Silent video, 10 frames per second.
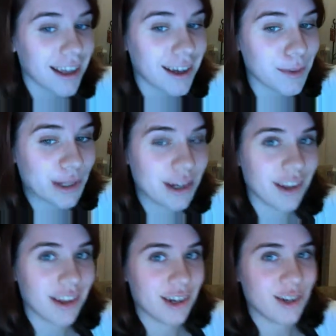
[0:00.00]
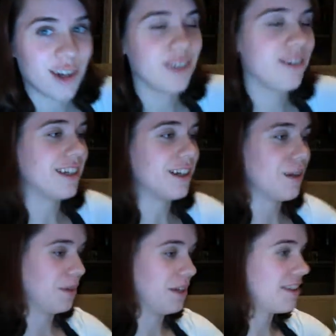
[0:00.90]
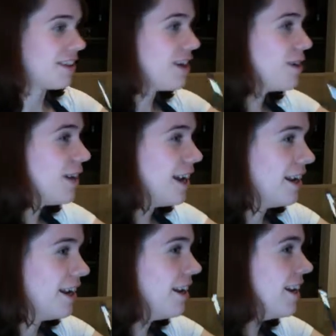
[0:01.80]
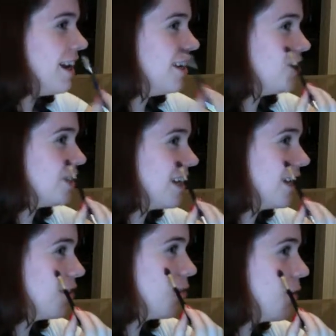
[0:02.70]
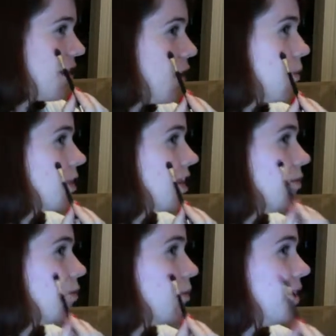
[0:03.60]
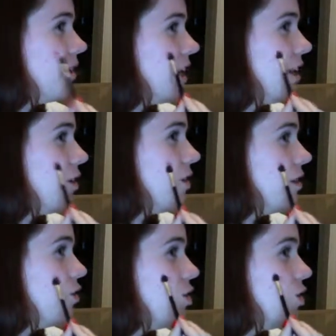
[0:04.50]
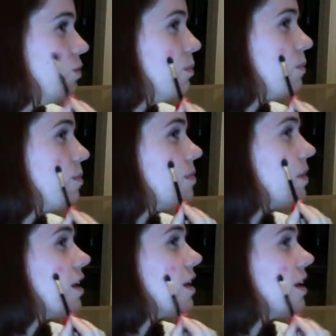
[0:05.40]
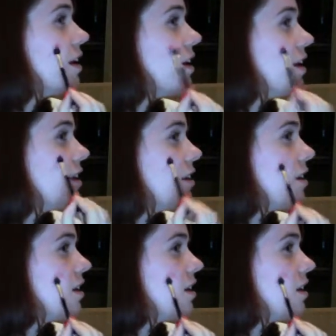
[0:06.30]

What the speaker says: because I tried doing it a couple days ago and it just like was not working for me at all on YouTube. So you're